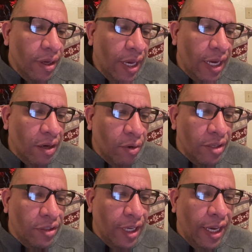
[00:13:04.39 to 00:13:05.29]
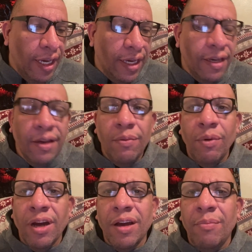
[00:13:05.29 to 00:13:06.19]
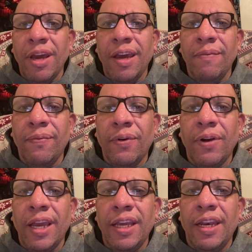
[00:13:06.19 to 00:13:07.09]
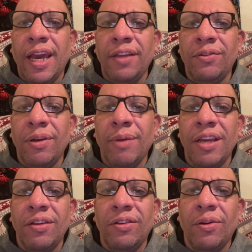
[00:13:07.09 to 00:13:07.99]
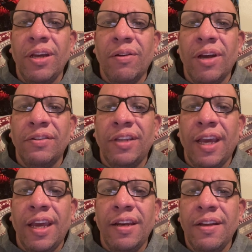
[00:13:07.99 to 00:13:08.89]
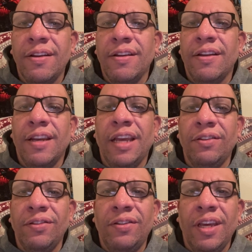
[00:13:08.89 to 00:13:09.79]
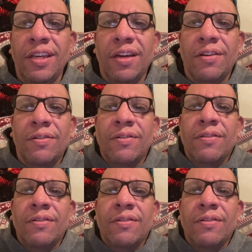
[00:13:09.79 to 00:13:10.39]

And Christian, welcome in for a night stream. How you doing, Christian? Nice to see you.